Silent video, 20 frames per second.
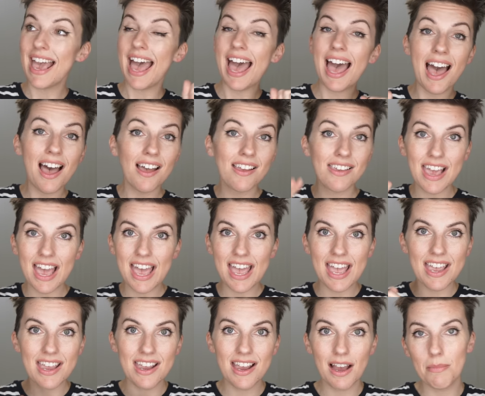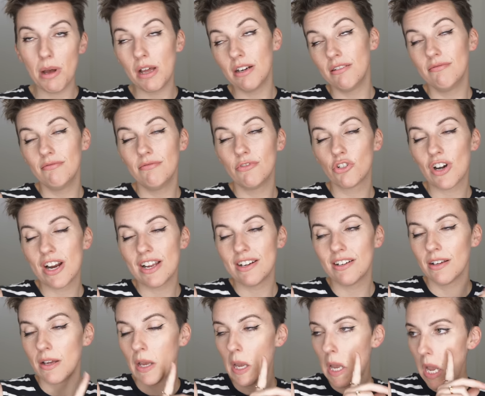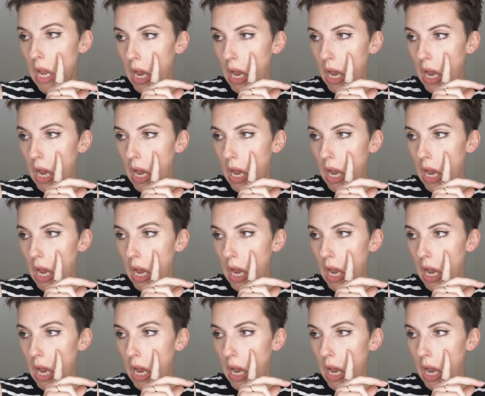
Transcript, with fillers: yeah, yay, I'm on trend.